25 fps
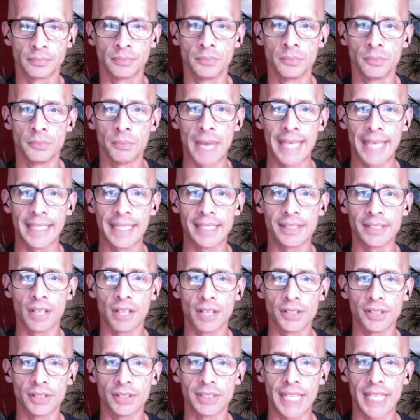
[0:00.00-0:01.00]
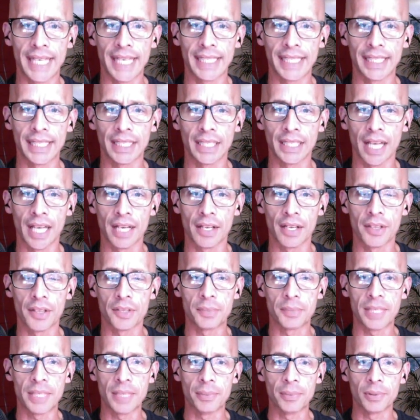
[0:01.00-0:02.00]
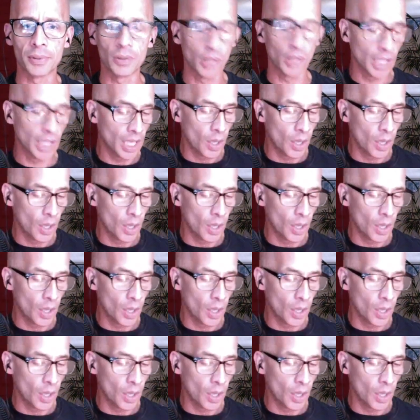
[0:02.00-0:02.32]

Maggie is also tagging a lot of the people.